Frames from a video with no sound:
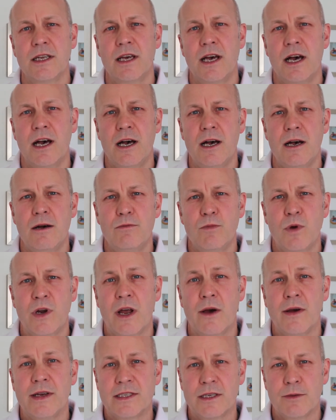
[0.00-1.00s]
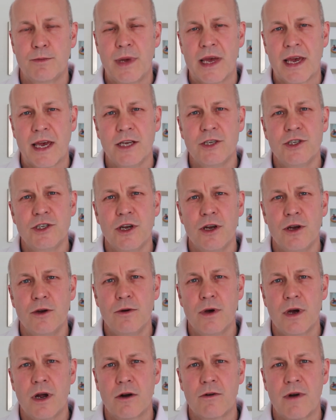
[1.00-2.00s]
Um, we know it's a big issue
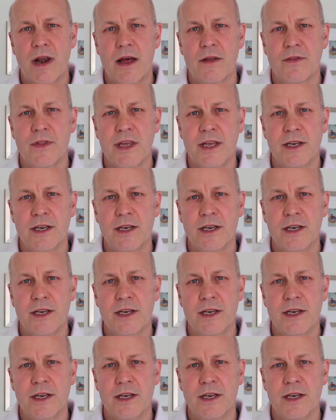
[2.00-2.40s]
around